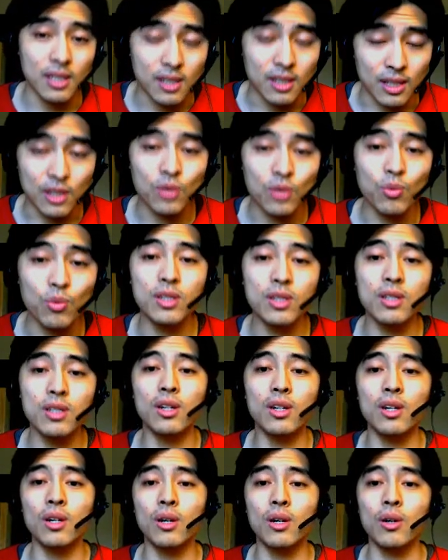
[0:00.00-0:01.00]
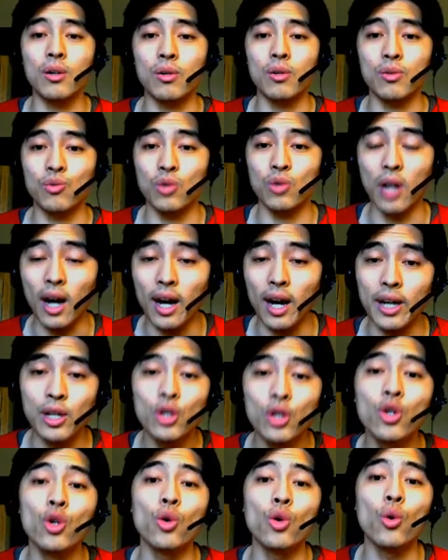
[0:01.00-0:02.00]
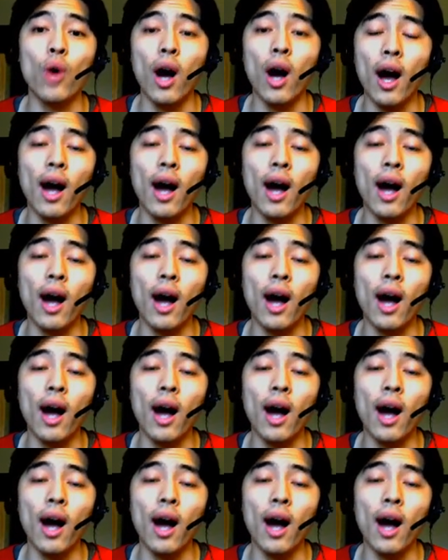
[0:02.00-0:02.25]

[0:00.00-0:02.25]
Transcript: this was the guy who